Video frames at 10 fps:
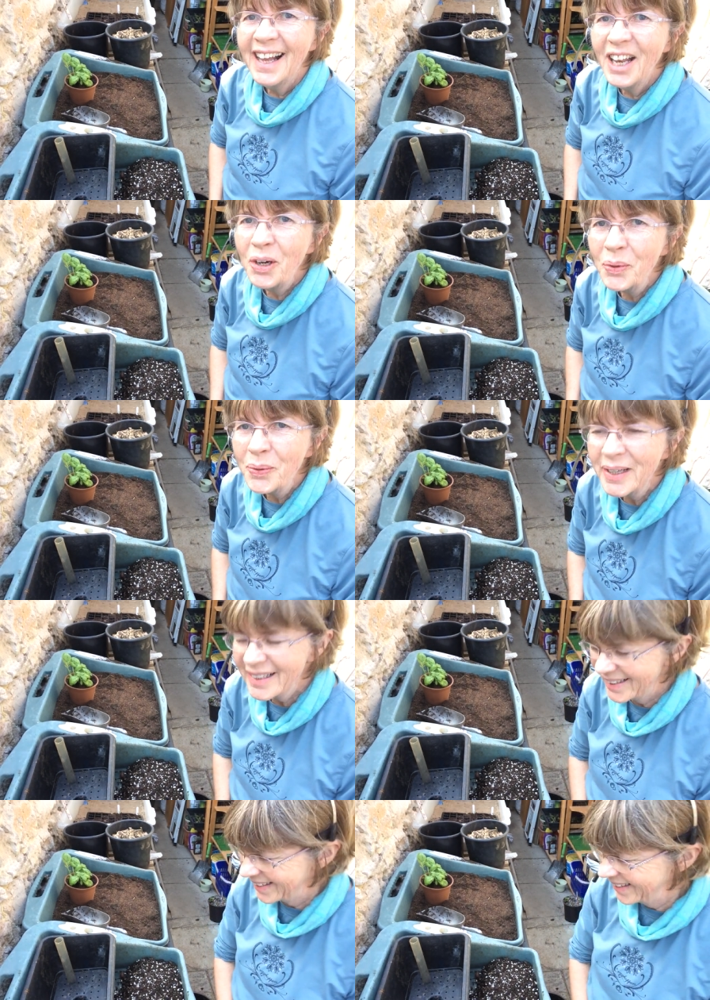Hello,
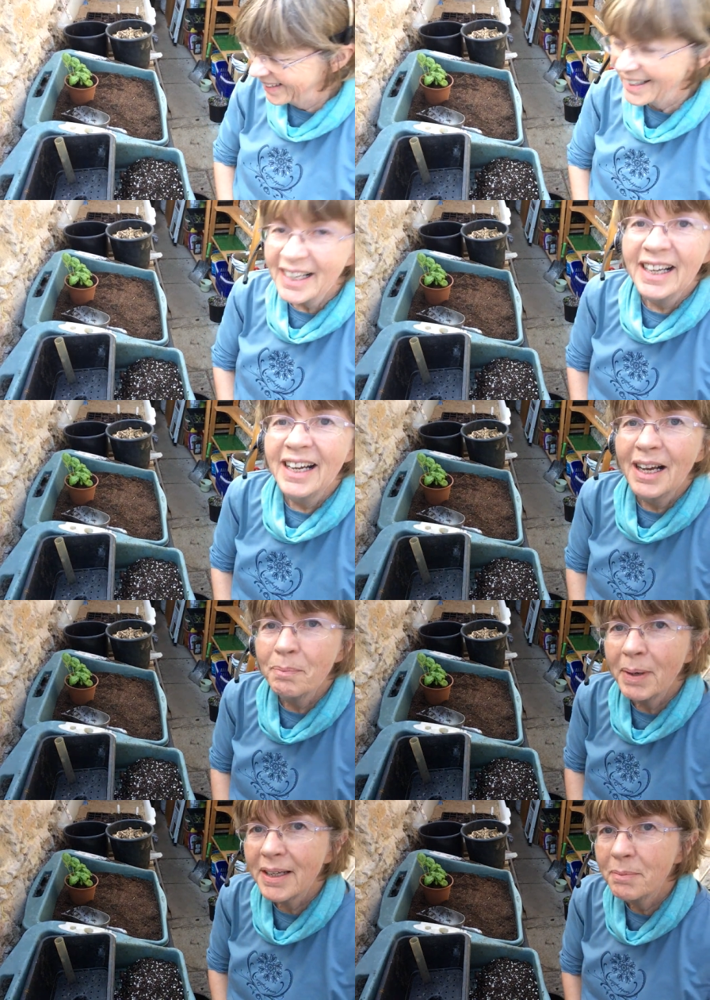
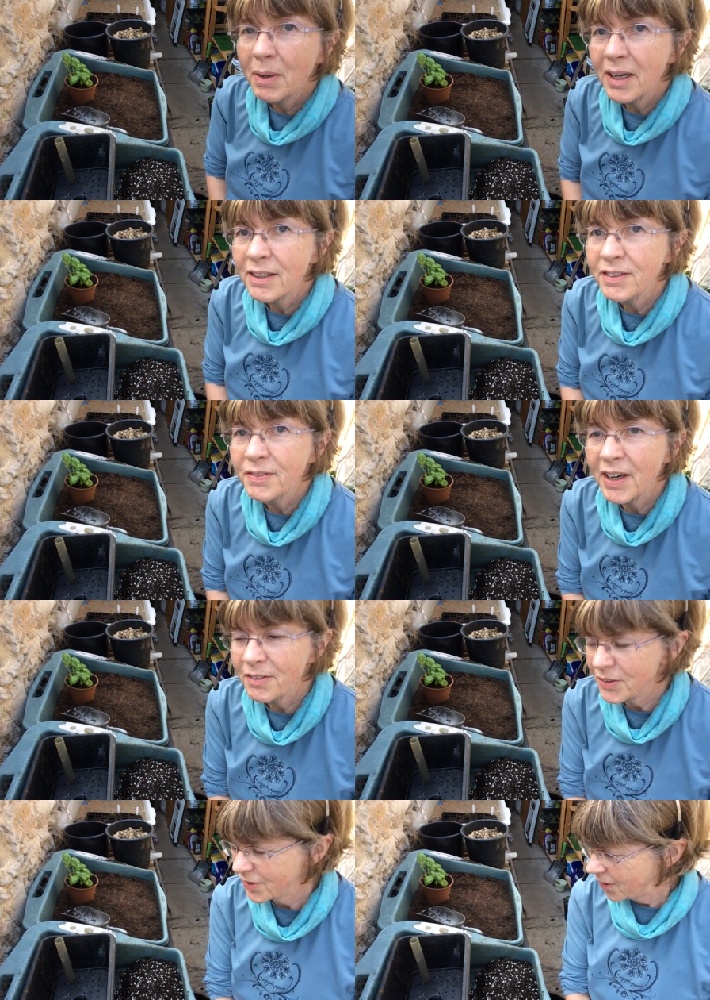I'm back in my
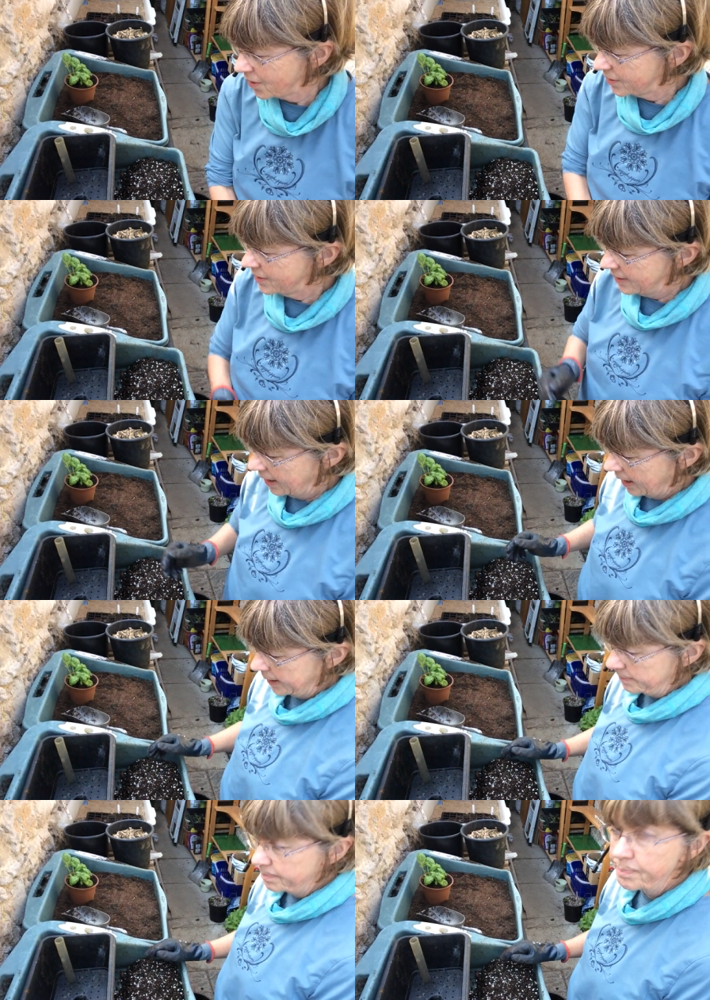antivirus garden
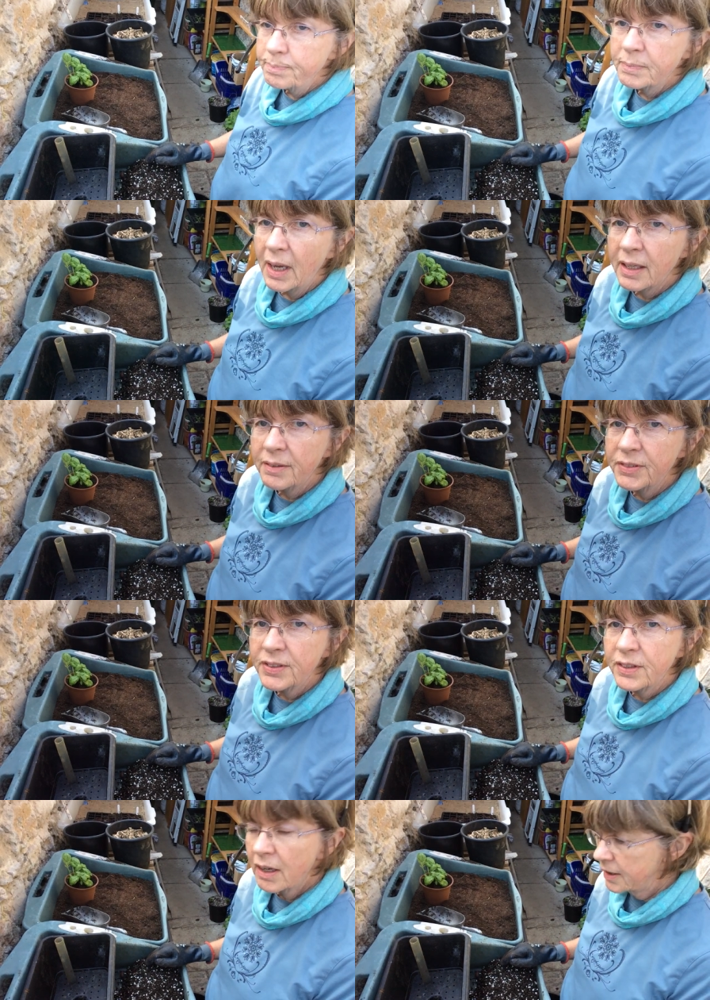and I've
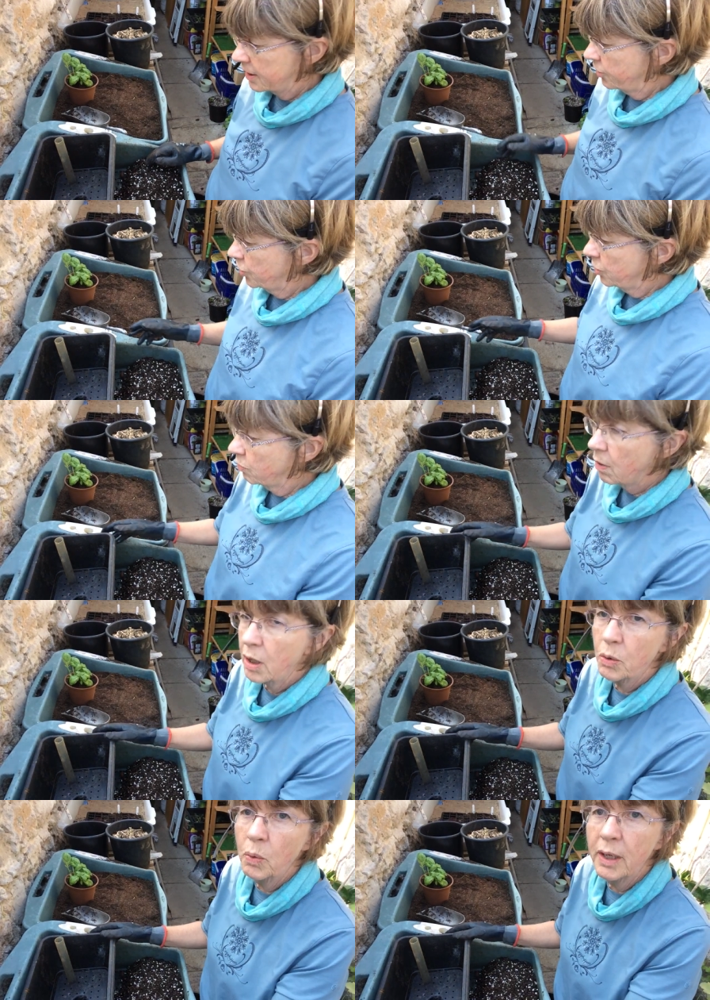decided to
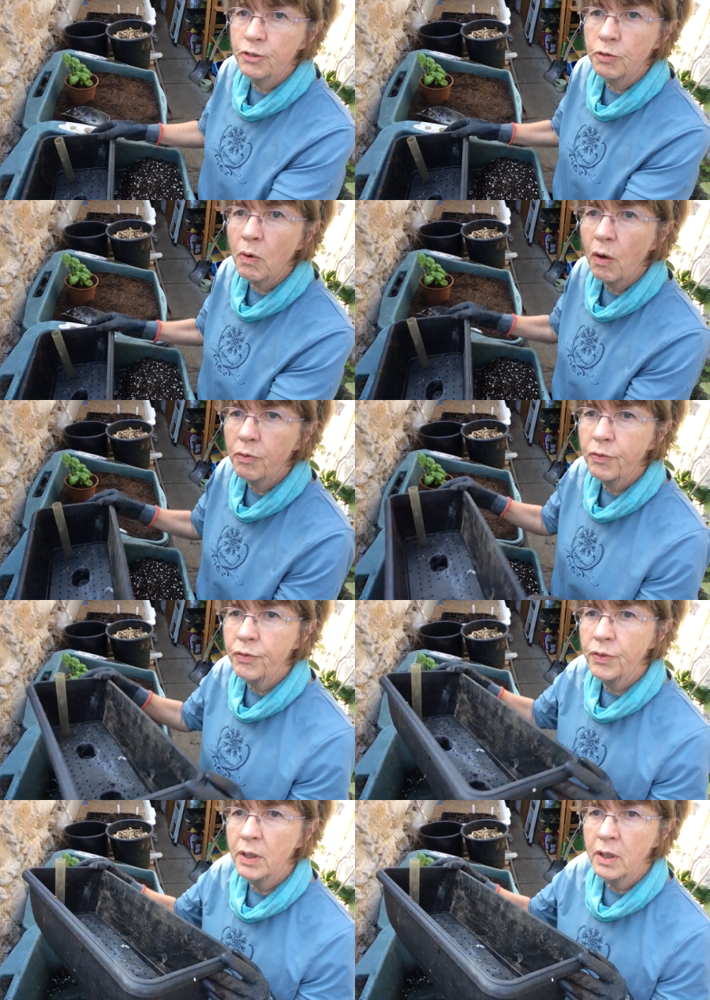grow a
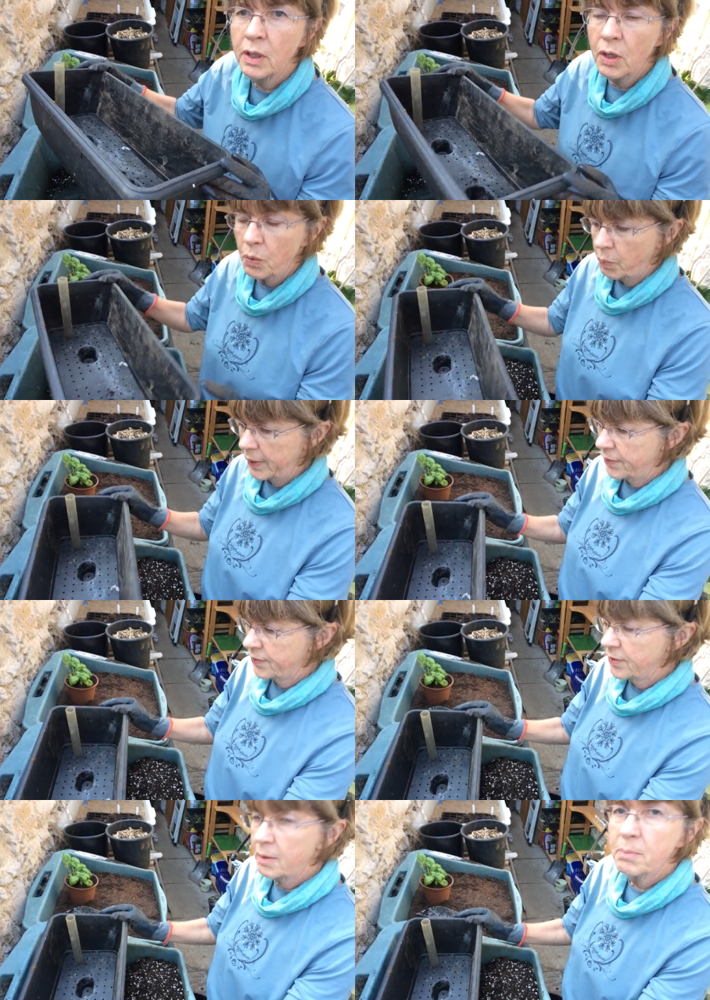trough with
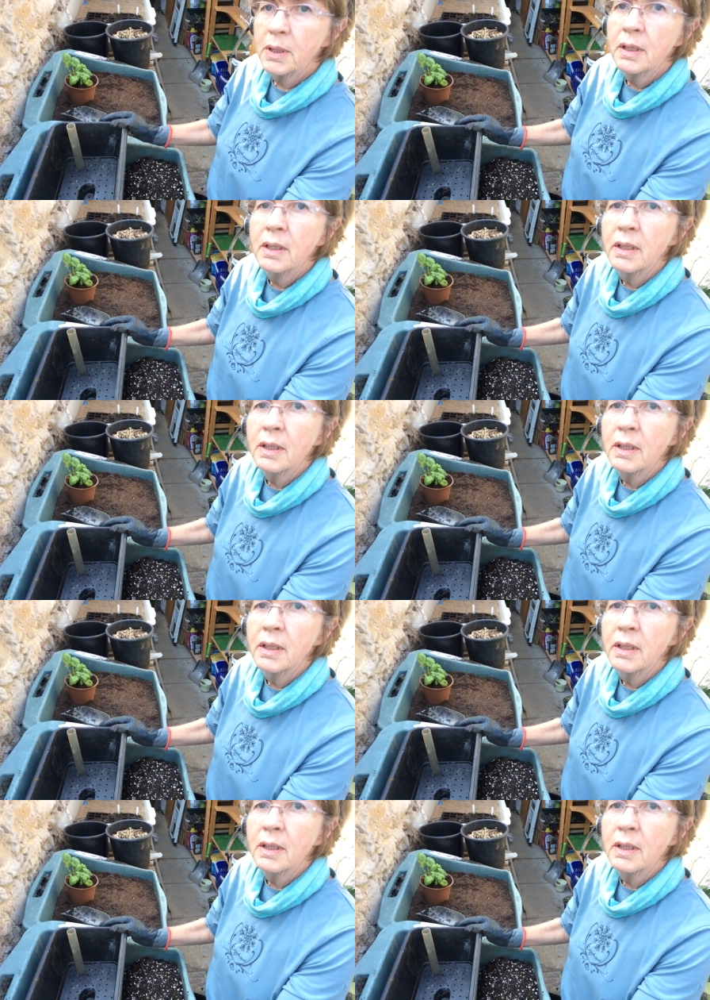some